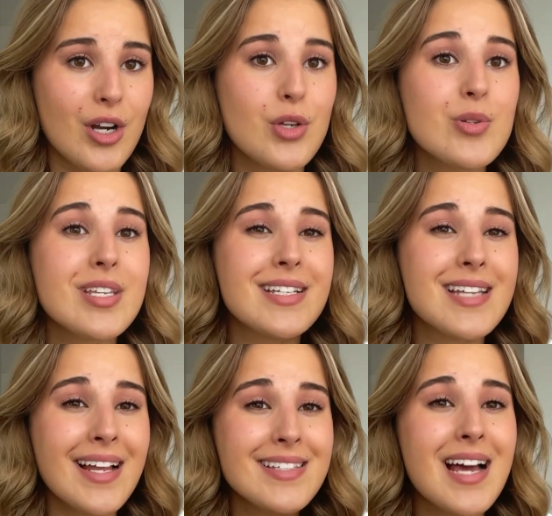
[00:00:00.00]
using
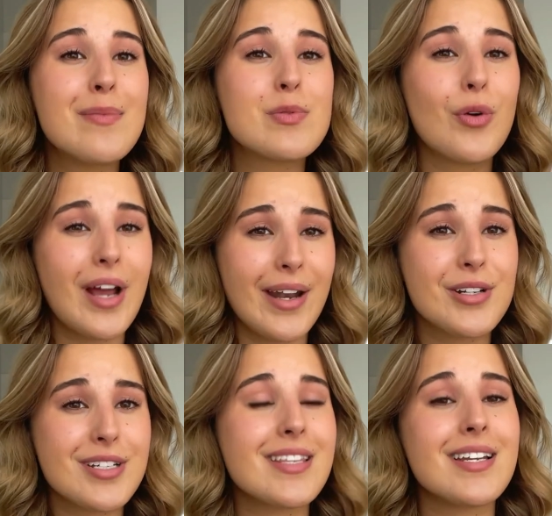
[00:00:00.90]
10 times more
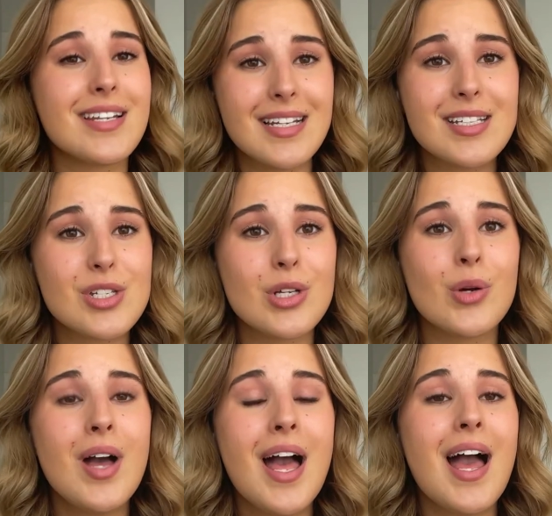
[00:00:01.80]
energy than it needs
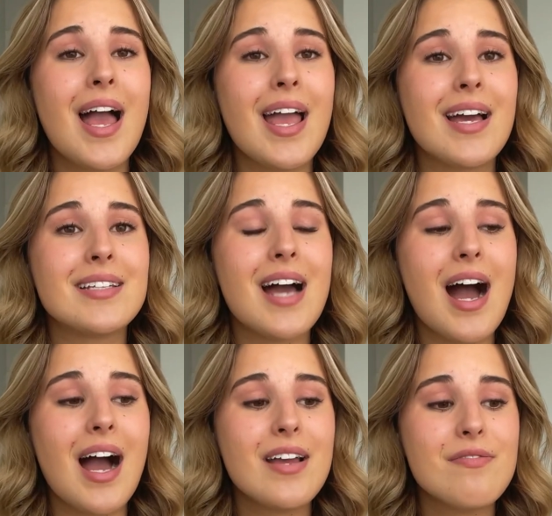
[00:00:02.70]
to. And
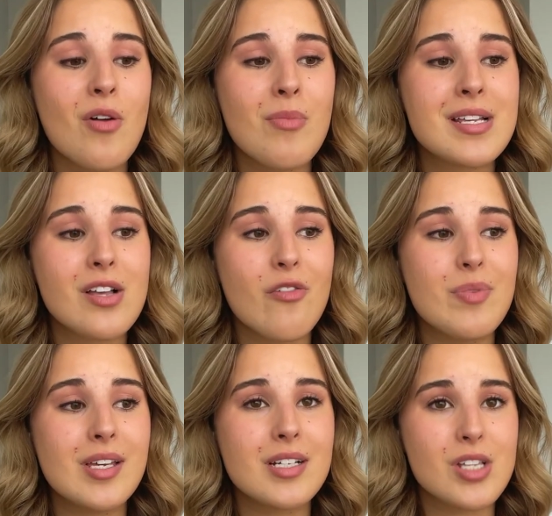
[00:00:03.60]
I found myself
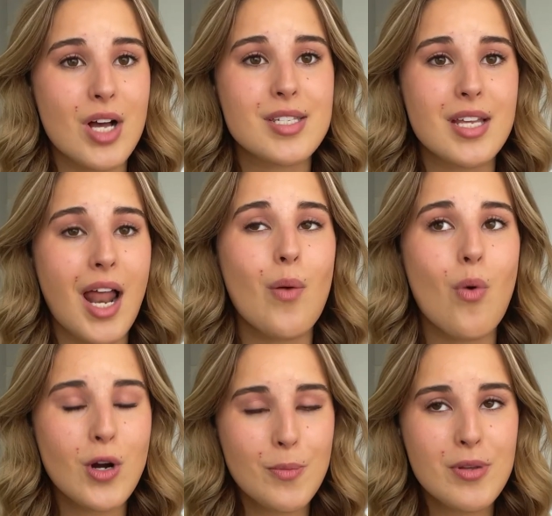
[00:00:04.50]
being exhausted. I
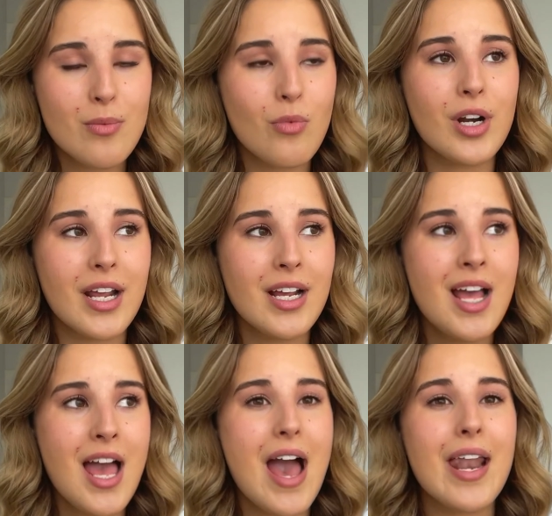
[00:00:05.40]
woke up in the
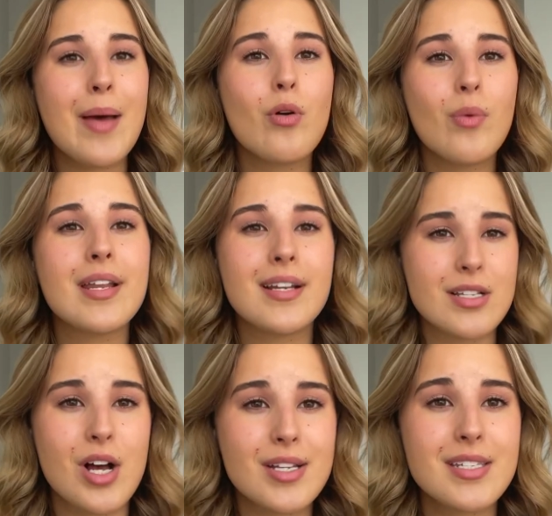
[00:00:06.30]
morning and I'm already
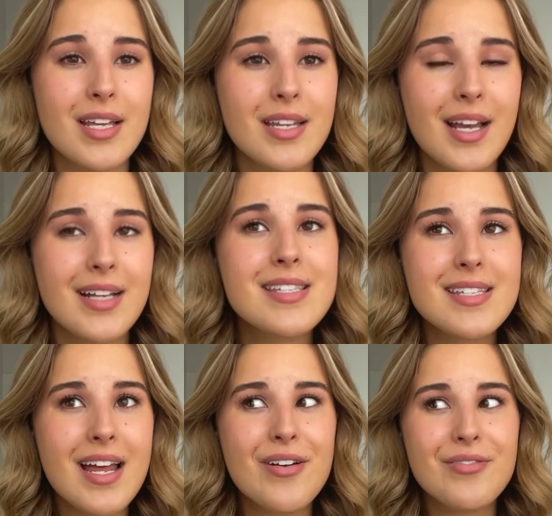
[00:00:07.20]
exhausted.
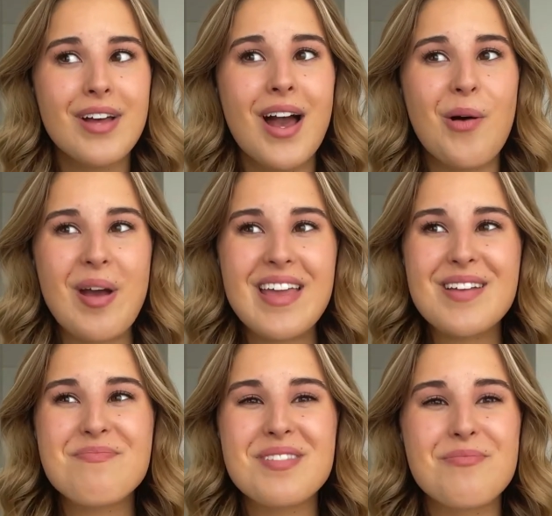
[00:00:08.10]
Instead of waking
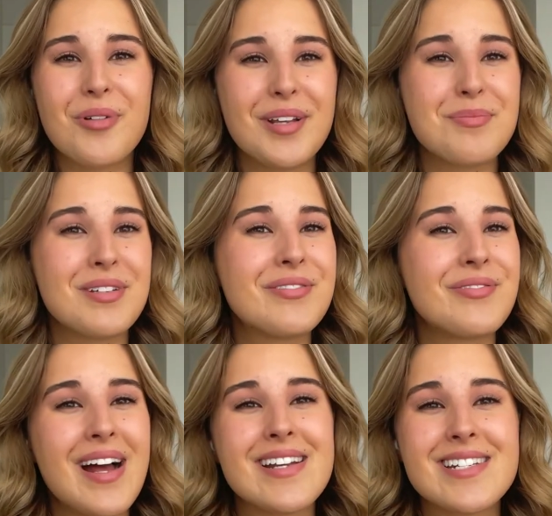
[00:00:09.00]
up in the morning being
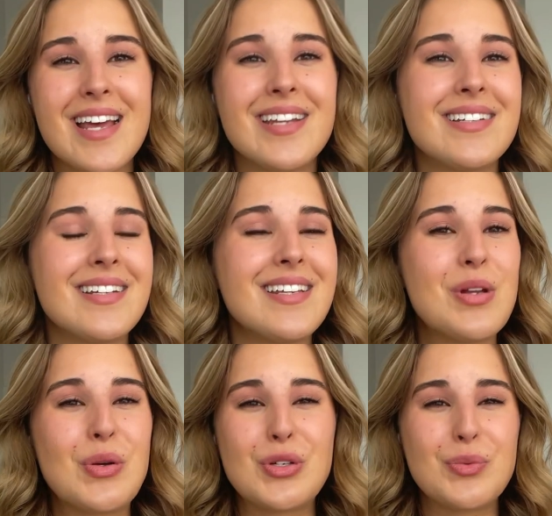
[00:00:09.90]
fresh and,
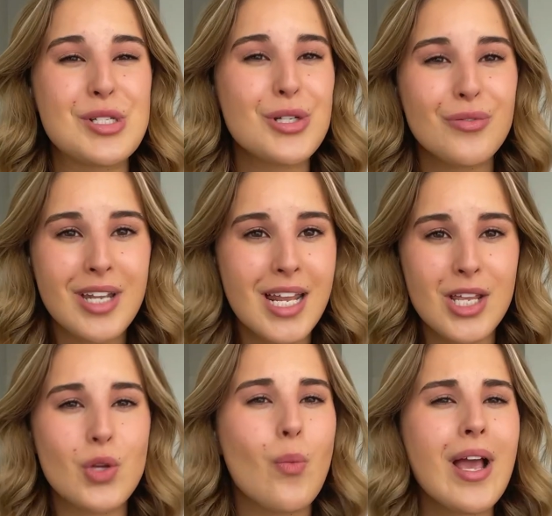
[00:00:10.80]
you're
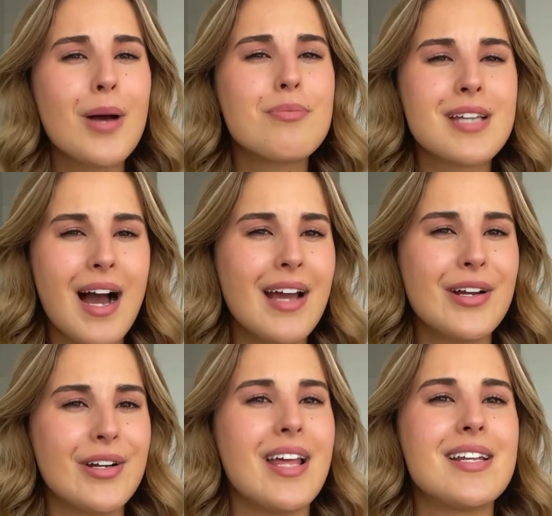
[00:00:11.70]
rejuvenated, you wake up
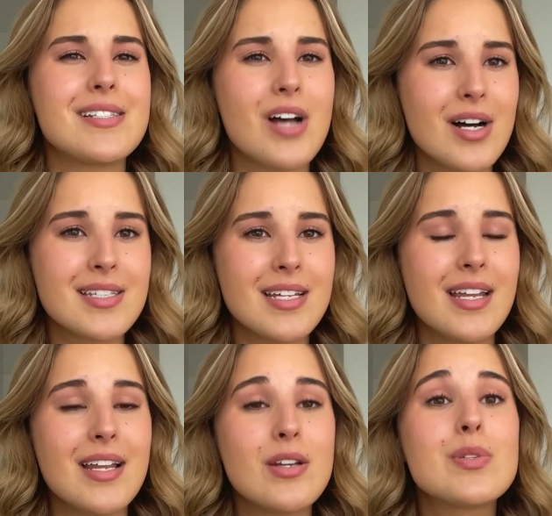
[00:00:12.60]
tired and exhausted.
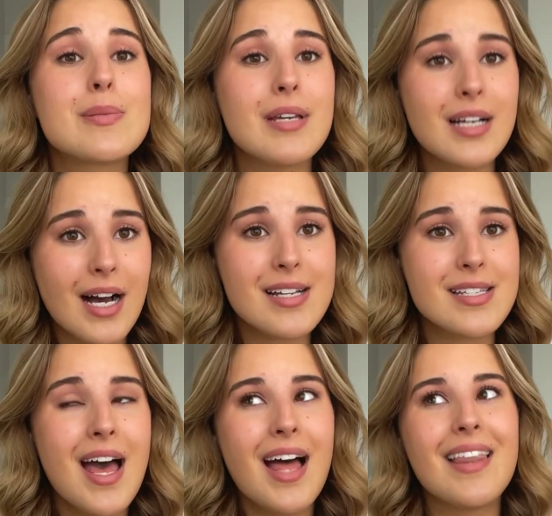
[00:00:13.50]
And it was because,
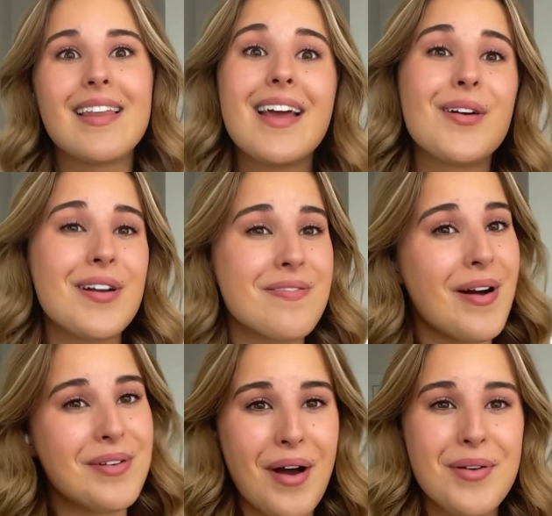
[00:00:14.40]
later I
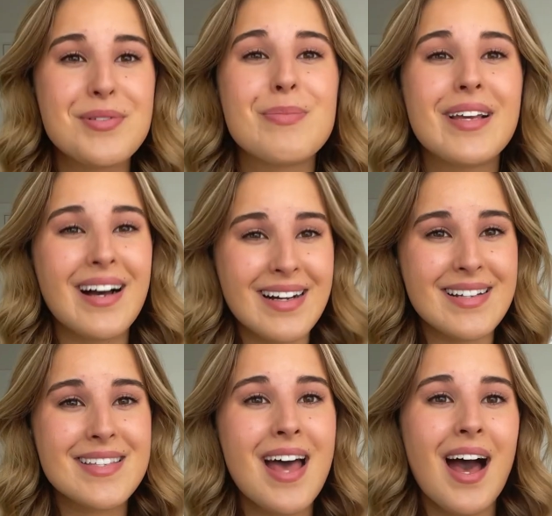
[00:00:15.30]
found out, it was
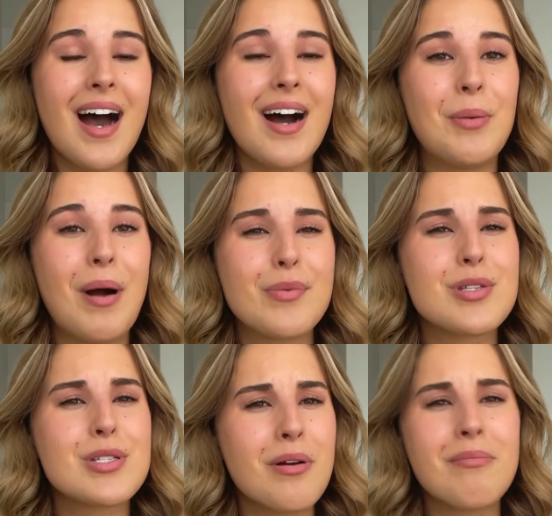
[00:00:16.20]
because I was
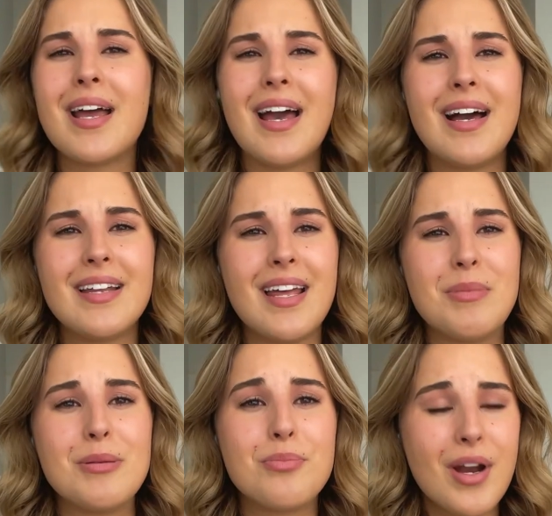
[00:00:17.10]
so in my head and
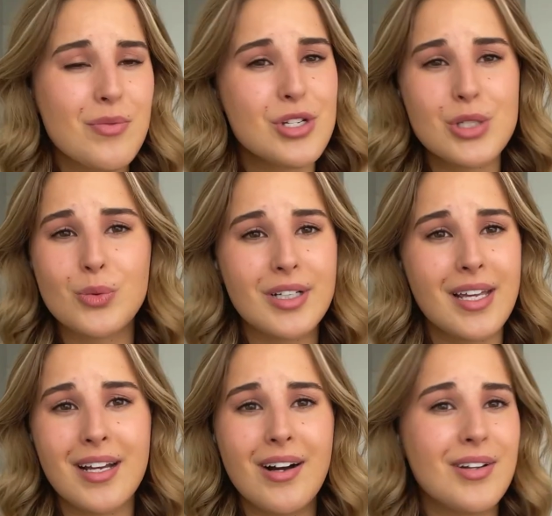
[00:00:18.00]
my brain was just
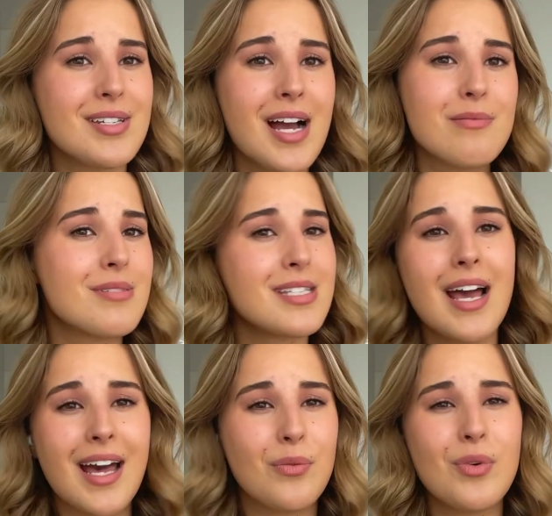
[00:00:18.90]
working on times
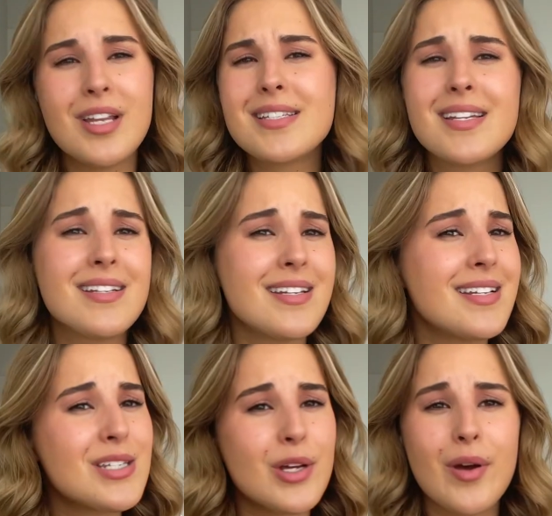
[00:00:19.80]
10 when it didn't
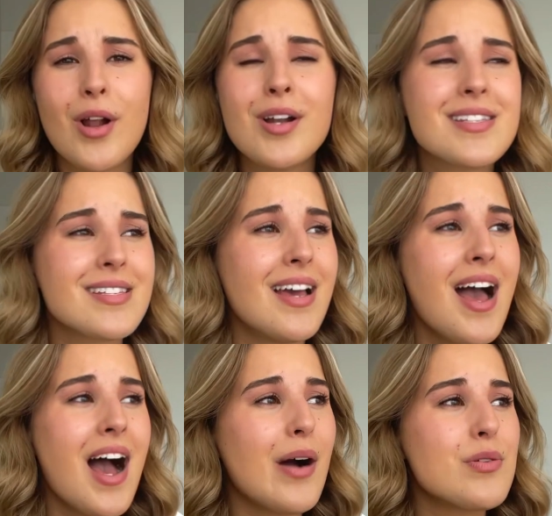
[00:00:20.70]
need to. And honestly,
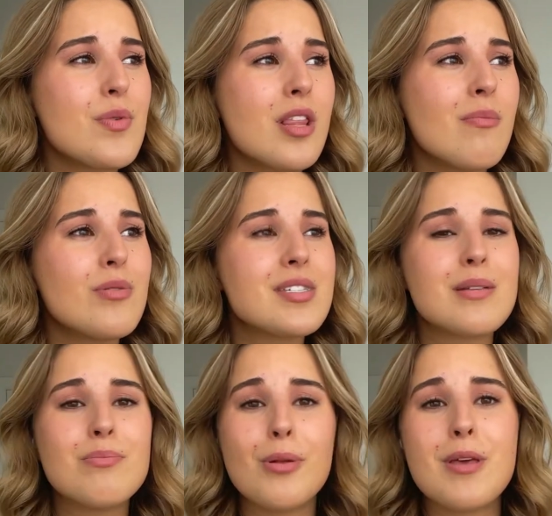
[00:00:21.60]
I was with the most
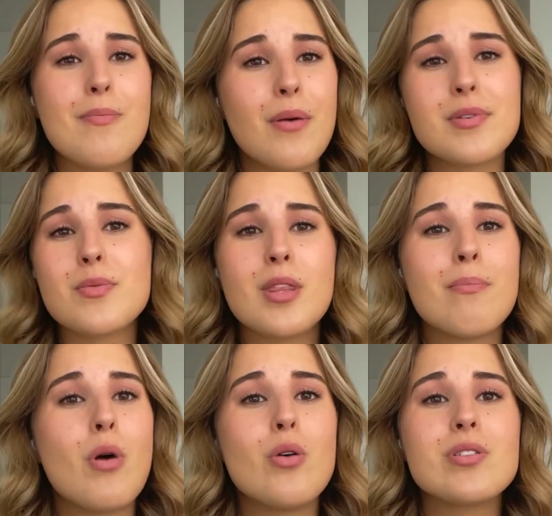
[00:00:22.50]
simple people. I was with the
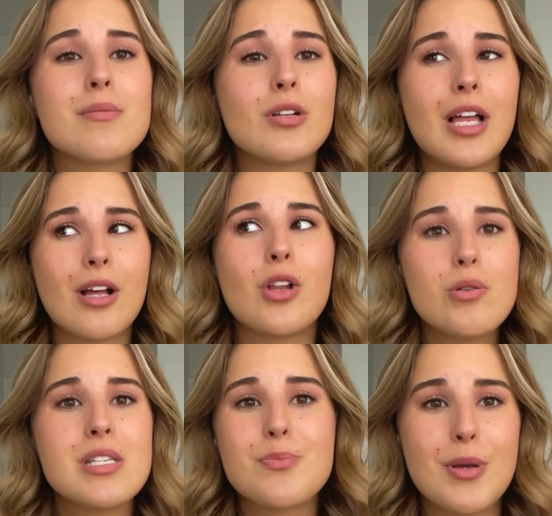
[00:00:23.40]
most
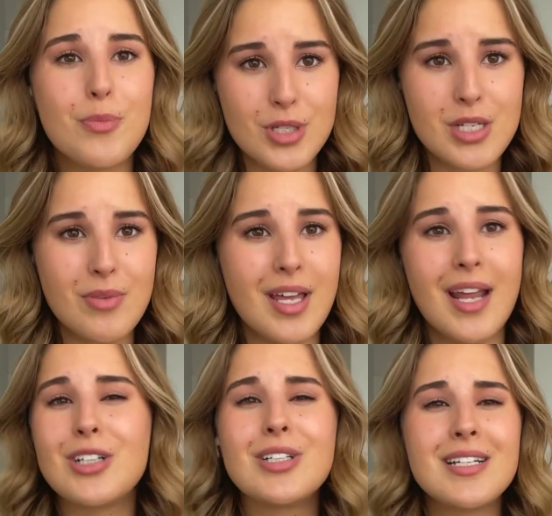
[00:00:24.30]
closest people to me, and
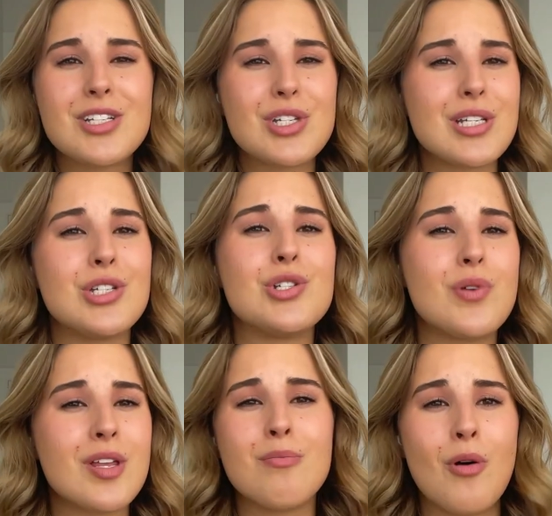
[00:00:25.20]
I couldn't just
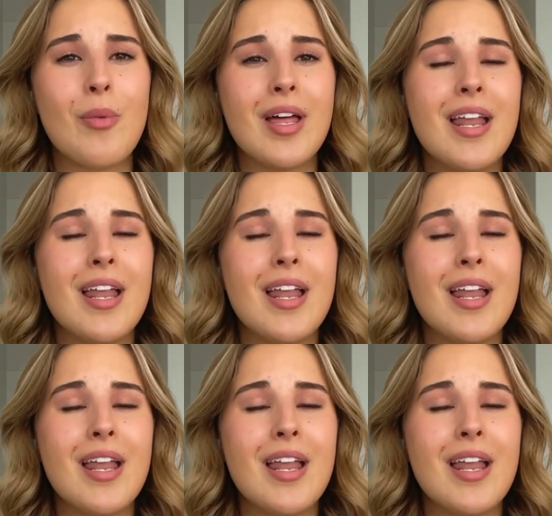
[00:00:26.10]
enjoy the moment.